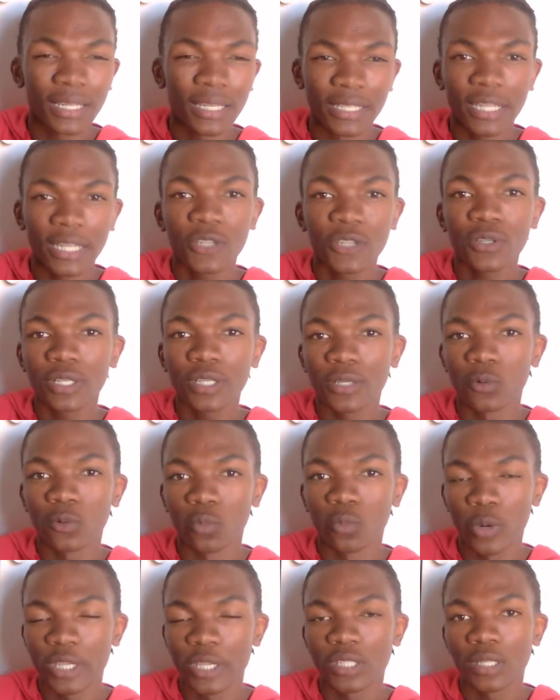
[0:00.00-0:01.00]
then you're gonna
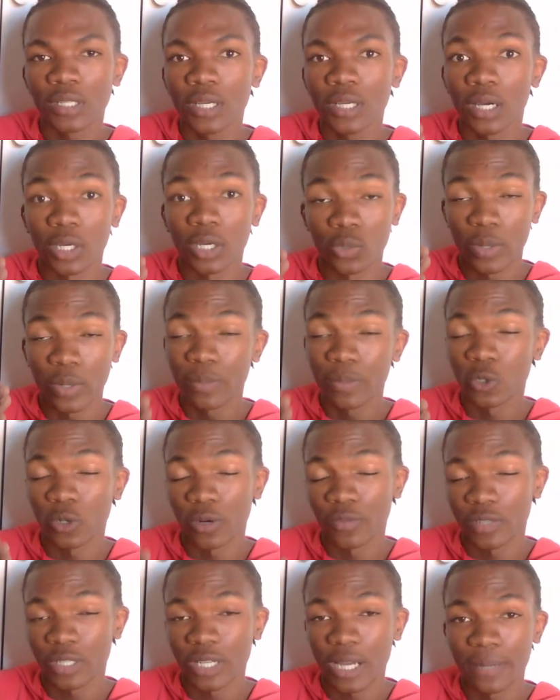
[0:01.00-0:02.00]
waste a great
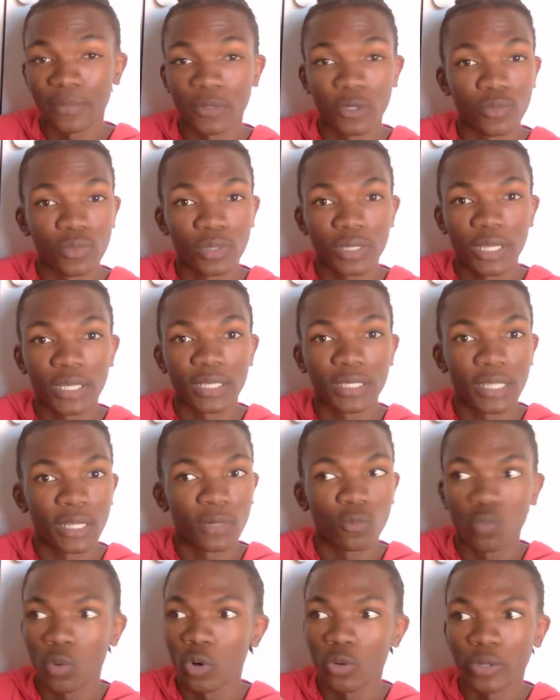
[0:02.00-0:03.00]
majority of your time doing things that
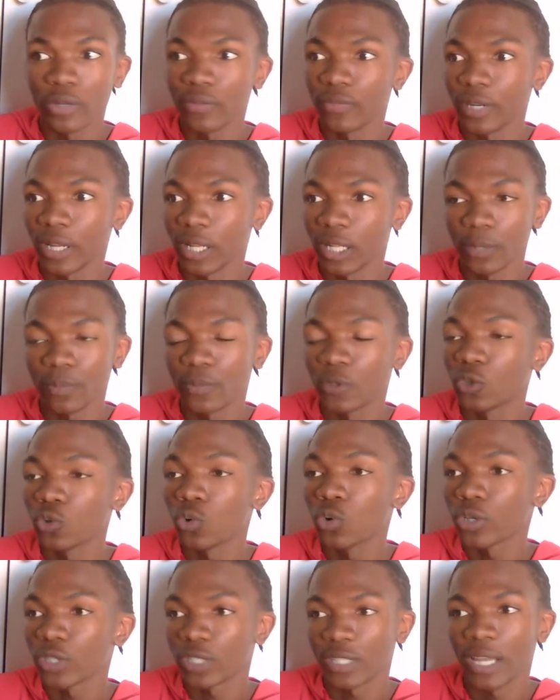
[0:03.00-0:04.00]
won't even help you
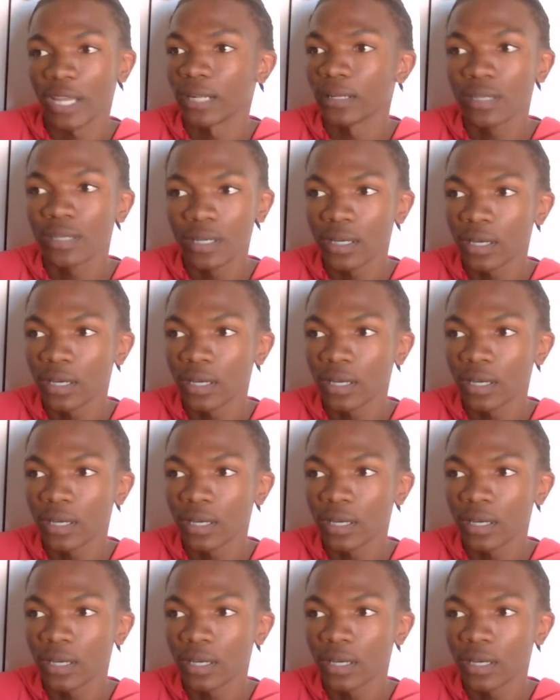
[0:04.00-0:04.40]
towards that